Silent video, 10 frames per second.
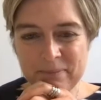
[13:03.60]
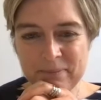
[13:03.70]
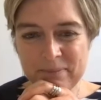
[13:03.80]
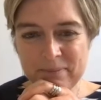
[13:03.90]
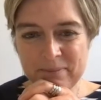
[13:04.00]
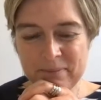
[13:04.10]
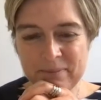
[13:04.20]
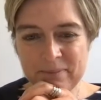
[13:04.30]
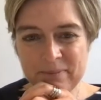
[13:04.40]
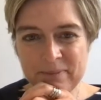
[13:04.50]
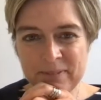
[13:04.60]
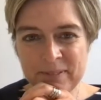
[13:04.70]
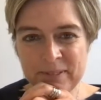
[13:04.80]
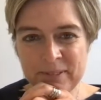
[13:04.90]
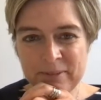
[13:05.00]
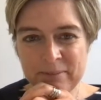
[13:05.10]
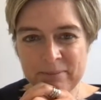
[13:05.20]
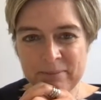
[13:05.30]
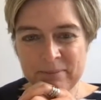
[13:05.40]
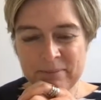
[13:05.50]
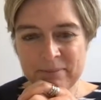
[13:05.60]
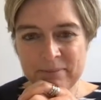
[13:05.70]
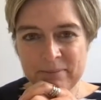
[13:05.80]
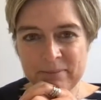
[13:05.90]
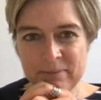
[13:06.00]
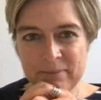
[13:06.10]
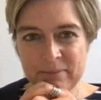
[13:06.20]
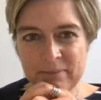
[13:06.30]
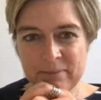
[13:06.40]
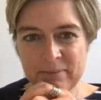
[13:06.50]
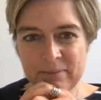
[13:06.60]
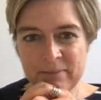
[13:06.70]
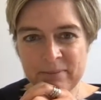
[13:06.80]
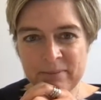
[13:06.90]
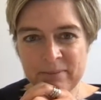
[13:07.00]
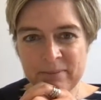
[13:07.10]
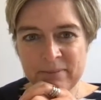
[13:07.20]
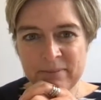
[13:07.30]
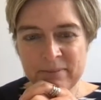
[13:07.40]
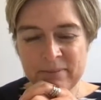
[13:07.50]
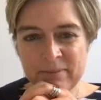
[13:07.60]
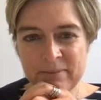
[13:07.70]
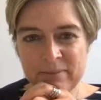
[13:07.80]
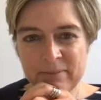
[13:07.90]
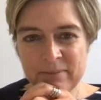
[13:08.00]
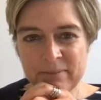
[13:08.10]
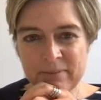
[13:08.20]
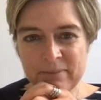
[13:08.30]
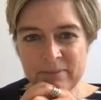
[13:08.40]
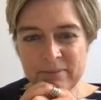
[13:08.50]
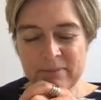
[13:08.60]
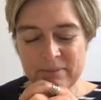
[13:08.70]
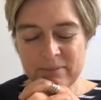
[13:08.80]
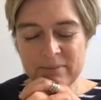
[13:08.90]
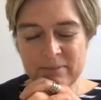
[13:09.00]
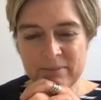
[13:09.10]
(not speaking)